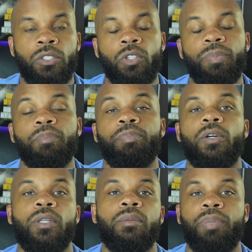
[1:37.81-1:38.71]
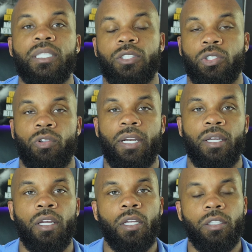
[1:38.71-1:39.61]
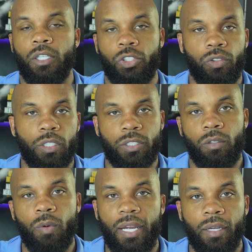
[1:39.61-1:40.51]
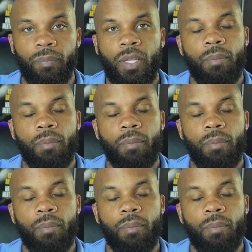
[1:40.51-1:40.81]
you've been building business credit the traditional way